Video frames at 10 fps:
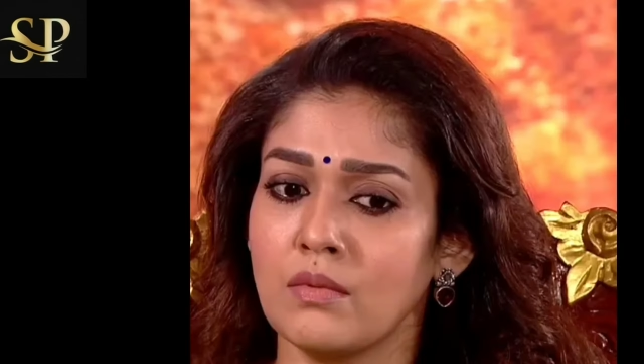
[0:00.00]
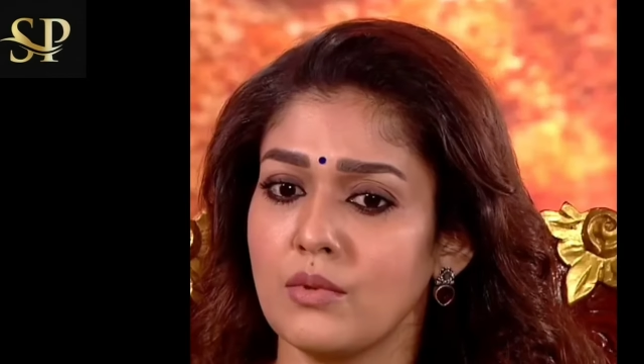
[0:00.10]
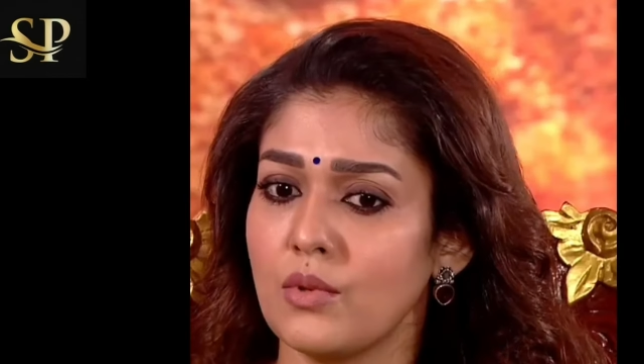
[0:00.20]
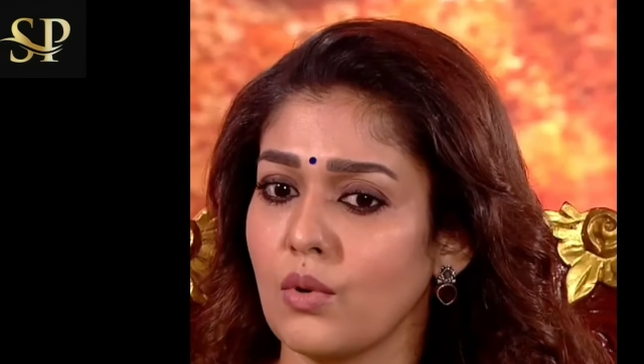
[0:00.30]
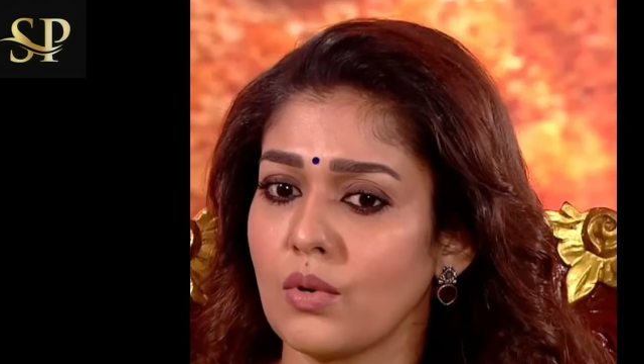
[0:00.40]

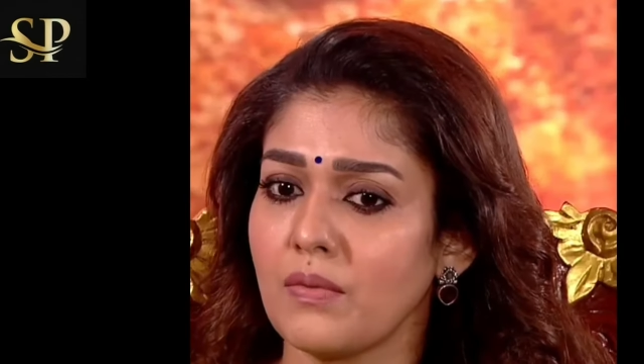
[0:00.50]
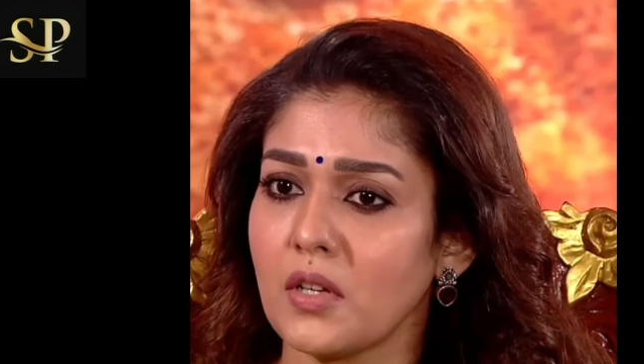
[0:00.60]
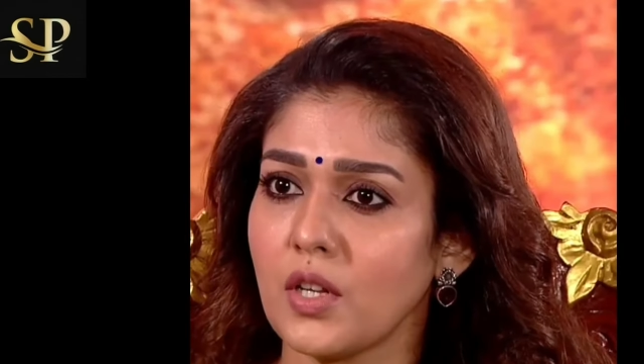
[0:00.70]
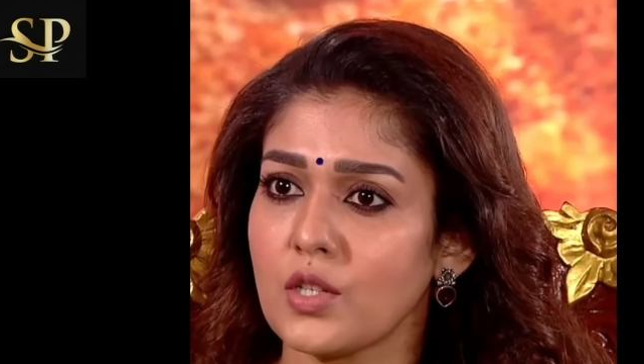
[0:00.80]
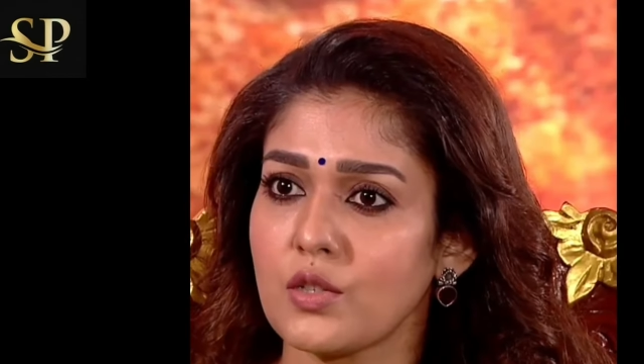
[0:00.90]
known
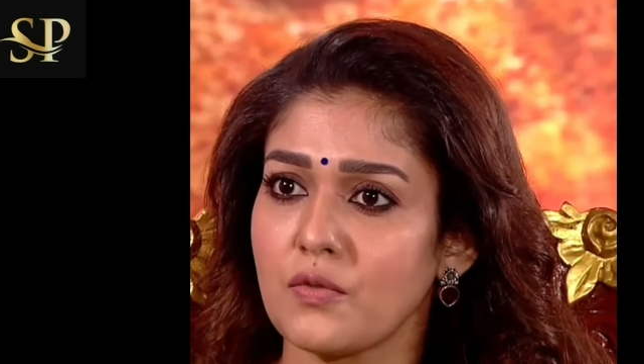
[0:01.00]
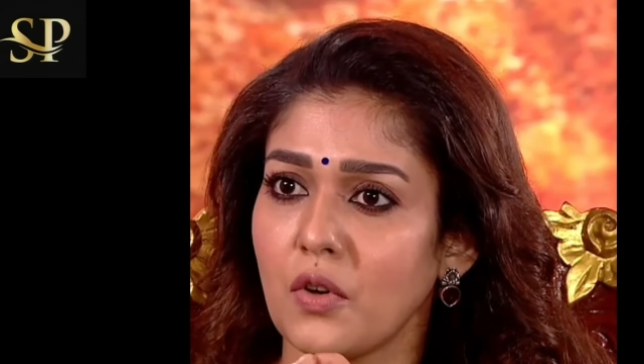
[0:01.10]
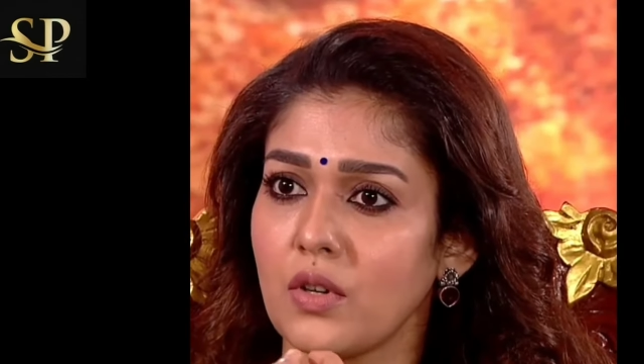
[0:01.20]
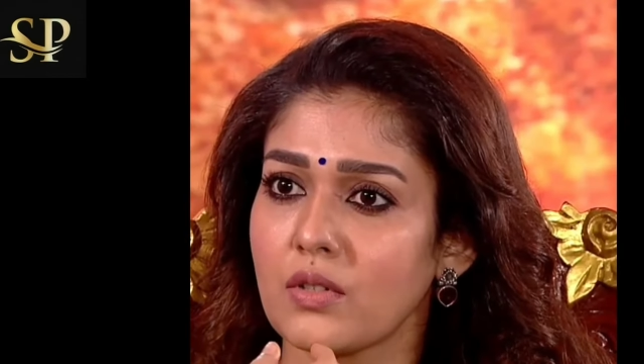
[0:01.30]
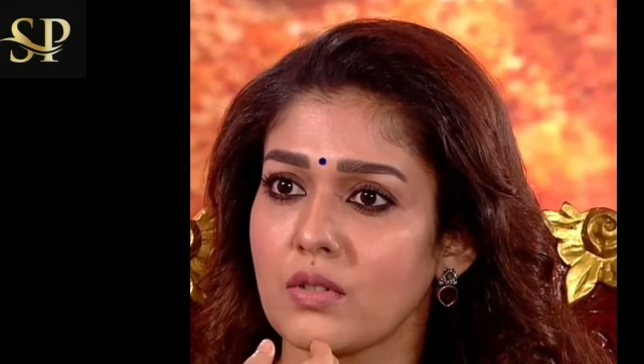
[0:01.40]
Vignesh
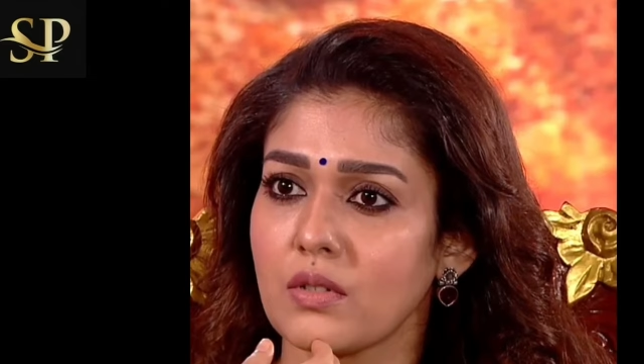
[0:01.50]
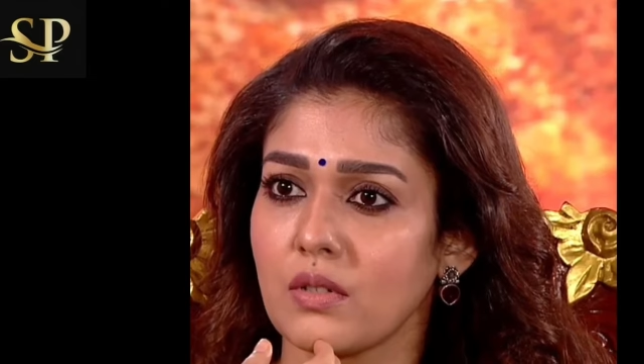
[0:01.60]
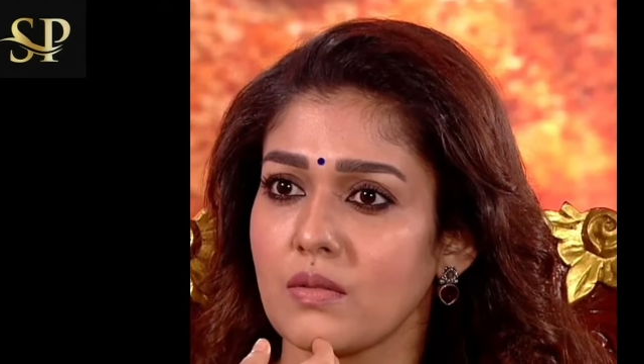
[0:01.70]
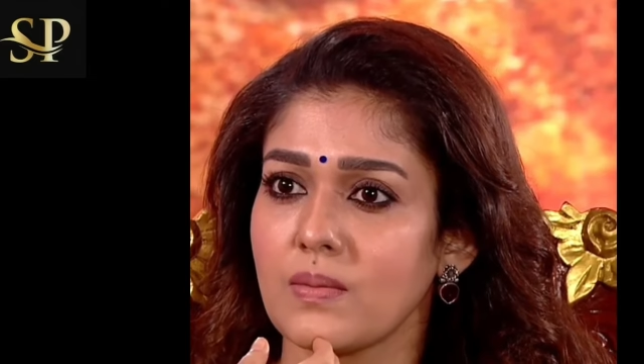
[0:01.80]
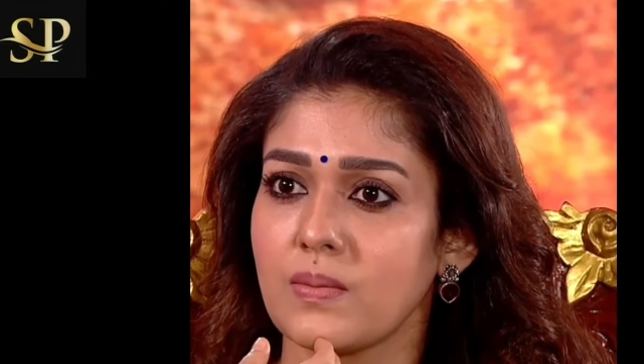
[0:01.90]
for
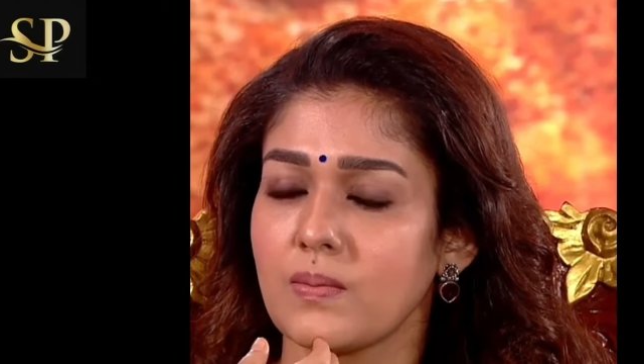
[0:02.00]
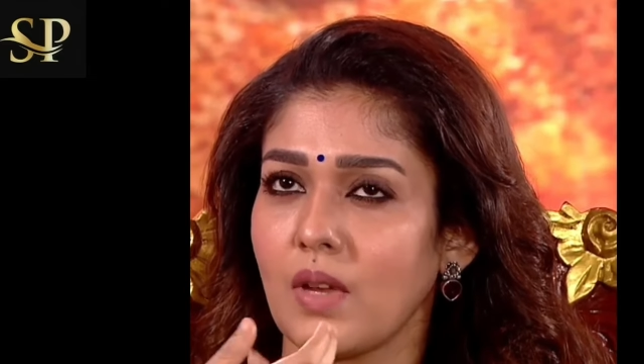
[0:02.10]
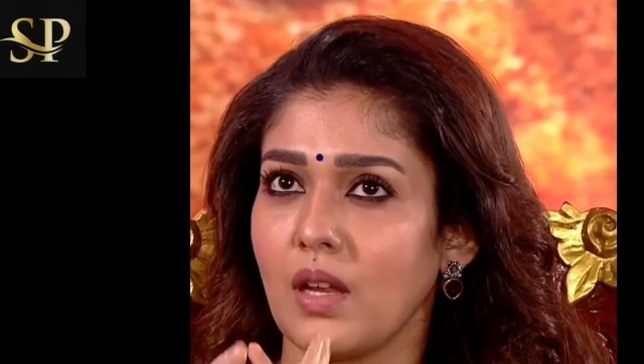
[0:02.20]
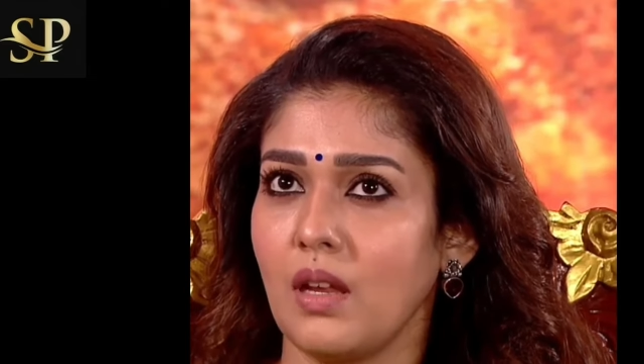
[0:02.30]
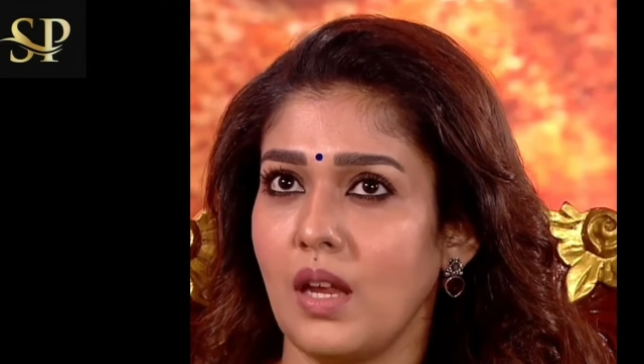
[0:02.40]

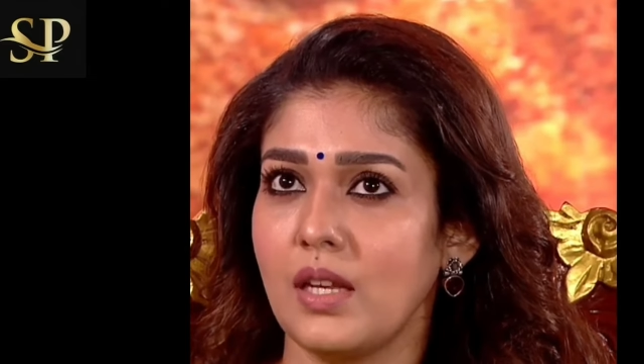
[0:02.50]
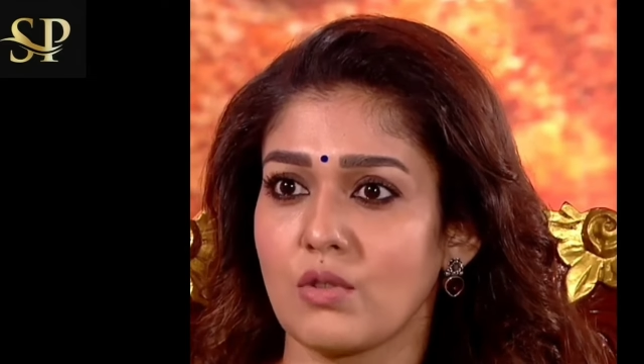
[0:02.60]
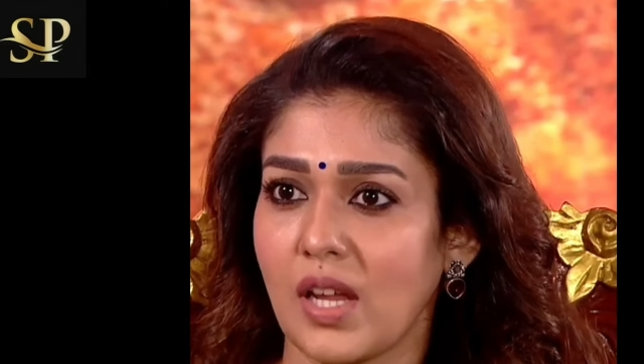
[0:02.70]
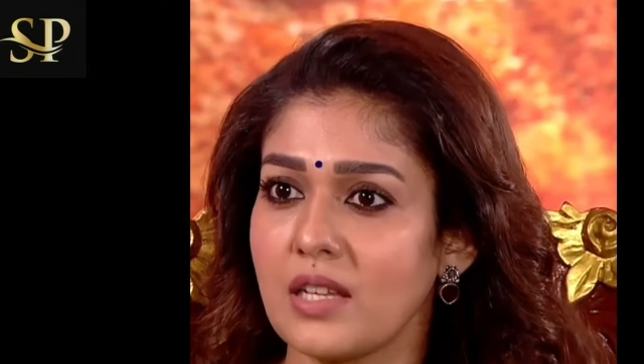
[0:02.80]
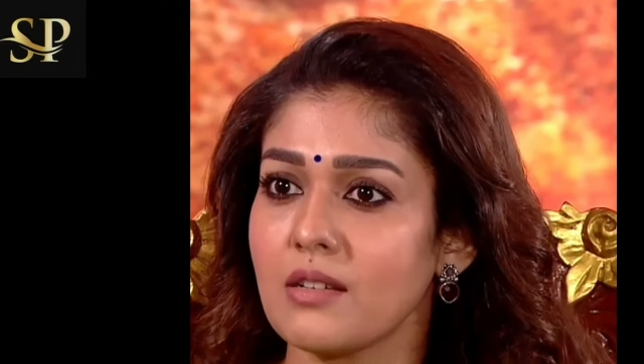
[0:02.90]
8
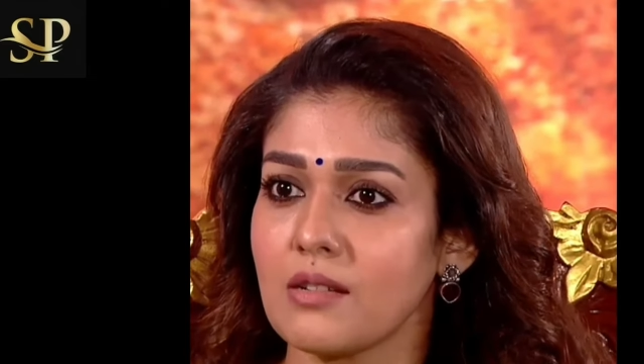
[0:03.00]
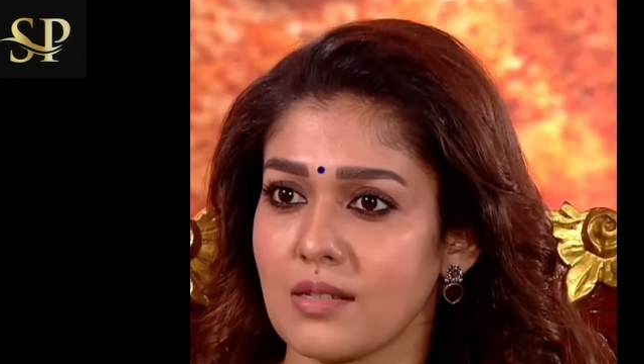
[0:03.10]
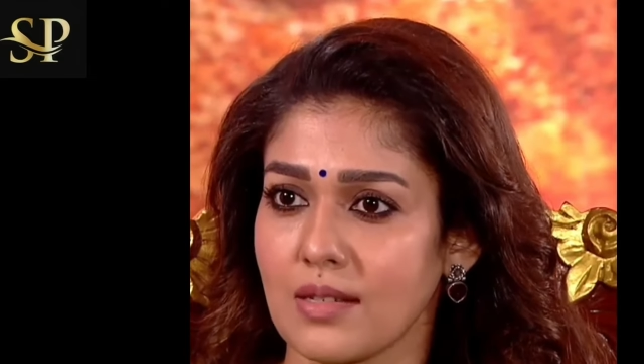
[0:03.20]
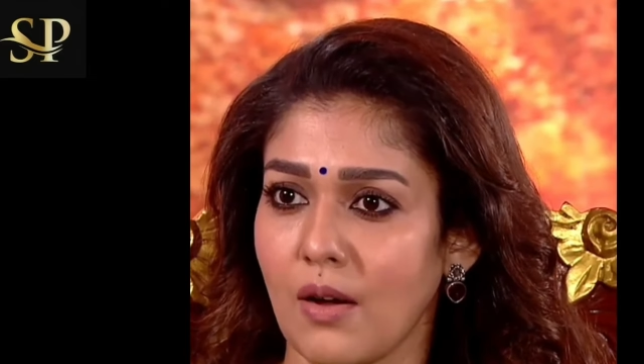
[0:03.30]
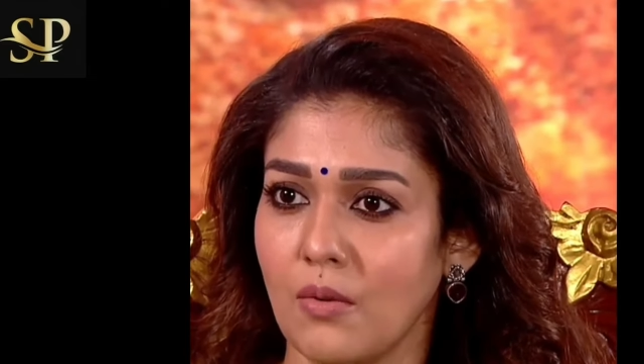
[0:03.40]
to 9 years
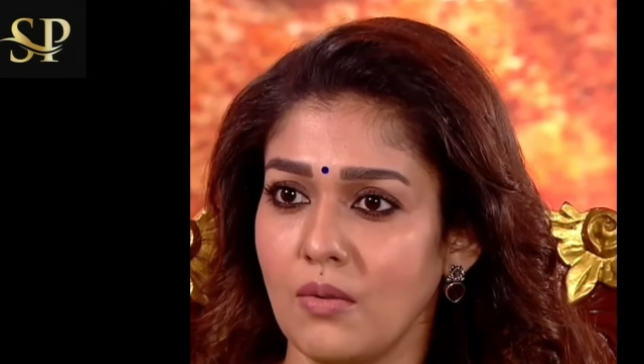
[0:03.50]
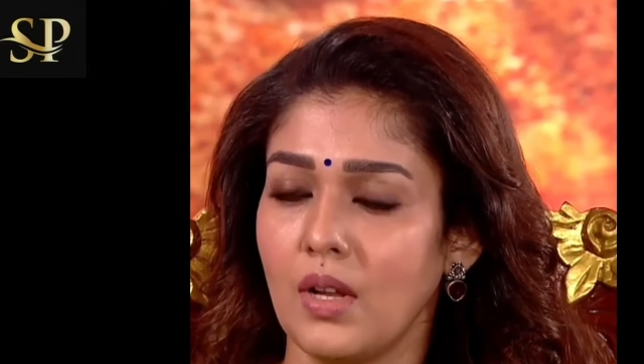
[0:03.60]
now.